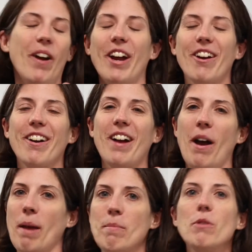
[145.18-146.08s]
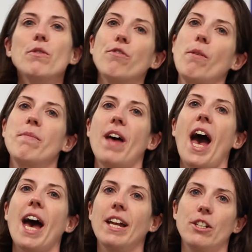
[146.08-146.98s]
Where I moved from
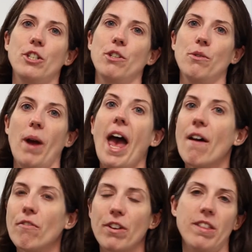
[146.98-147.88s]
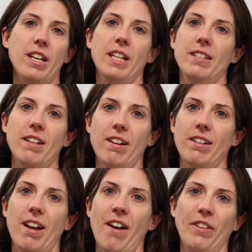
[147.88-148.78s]
that to everything is
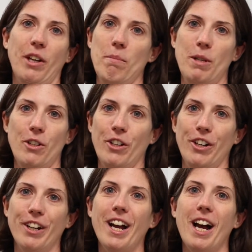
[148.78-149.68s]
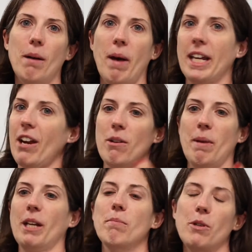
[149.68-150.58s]
done on the computer. I carry
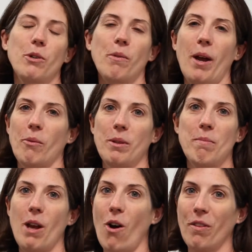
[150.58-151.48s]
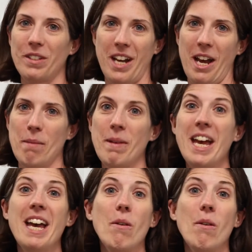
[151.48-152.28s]
my computer around with me all the time.